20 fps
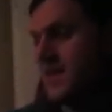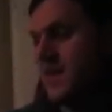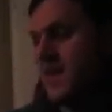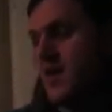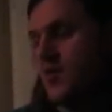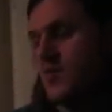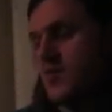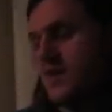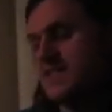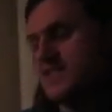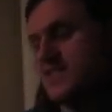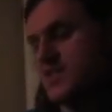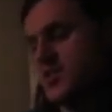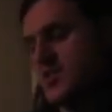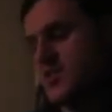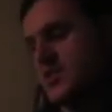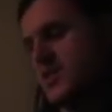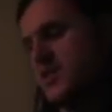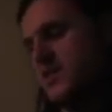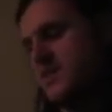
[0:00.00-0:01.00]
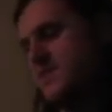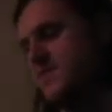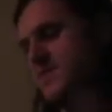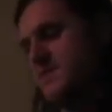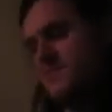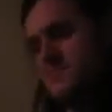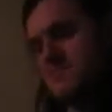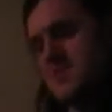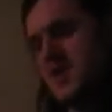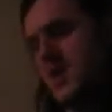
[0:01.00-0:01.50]
And we're basically just gonna,
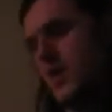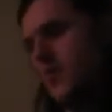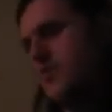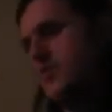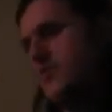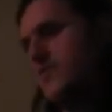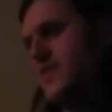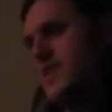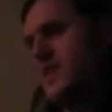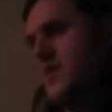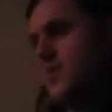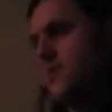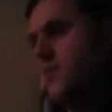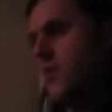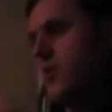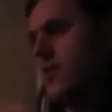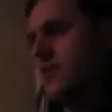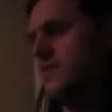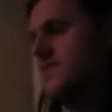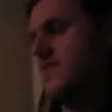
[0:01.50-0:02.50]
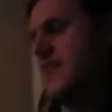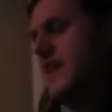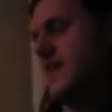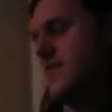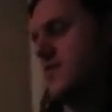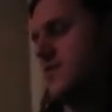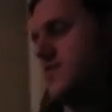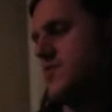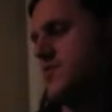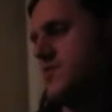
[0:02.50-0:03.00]
reveal more of that
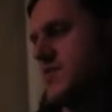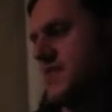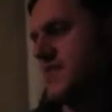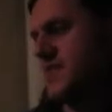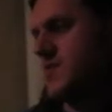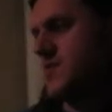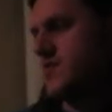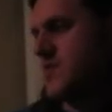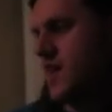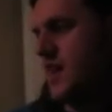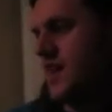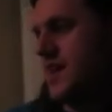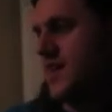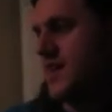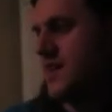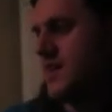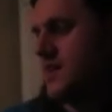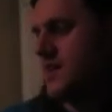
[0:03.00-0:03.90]
groove as it goes on.